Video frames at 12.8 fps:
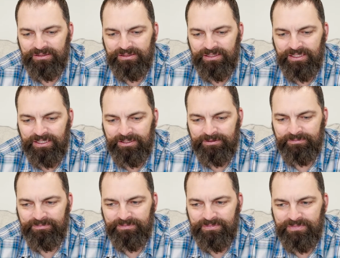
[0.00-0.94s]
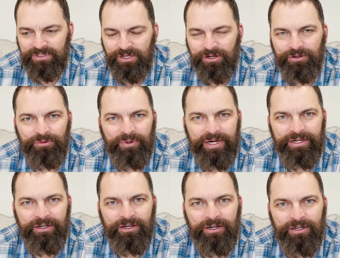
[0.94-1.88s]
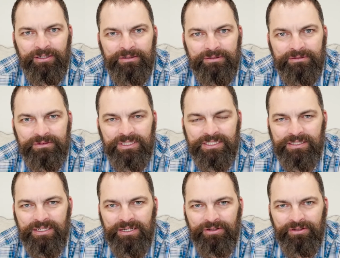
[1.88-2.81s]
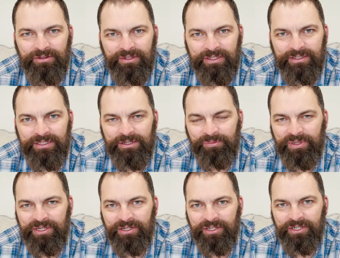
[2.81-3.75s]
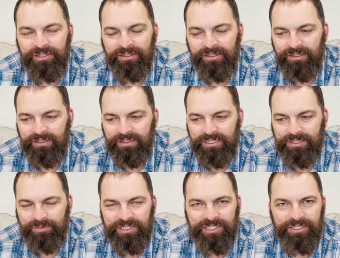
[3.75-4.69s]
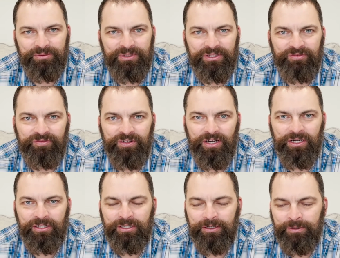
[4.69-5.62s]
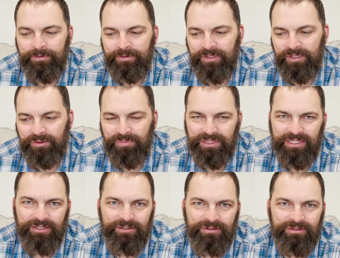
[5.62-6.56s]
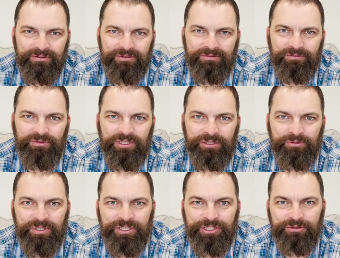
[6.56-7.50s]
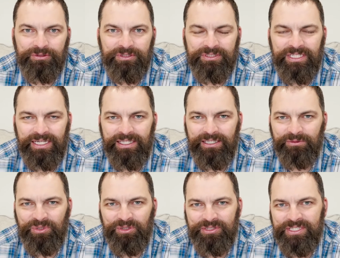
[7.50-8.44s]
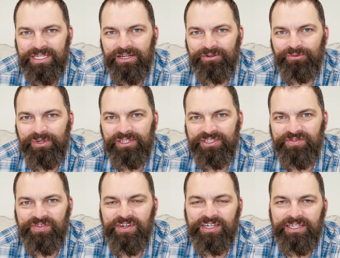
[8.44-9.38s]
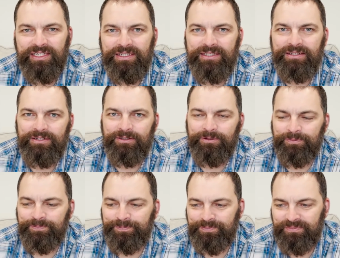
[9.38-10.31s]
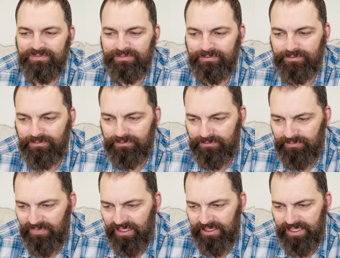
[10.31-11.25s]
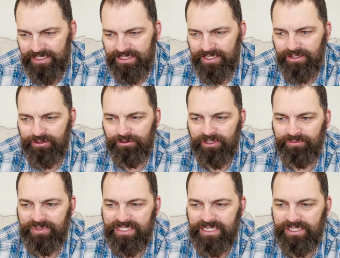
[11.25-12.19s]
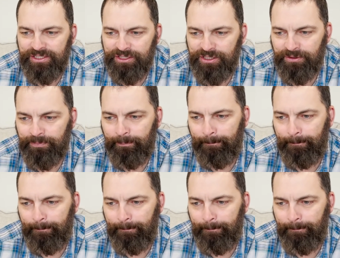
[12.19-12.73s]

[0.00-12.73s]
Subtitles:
yeah, no radar, that's another thing that'd be good, especially with the fog. But they don't really want you taking the boats out when it's foggy, so that's another limitation.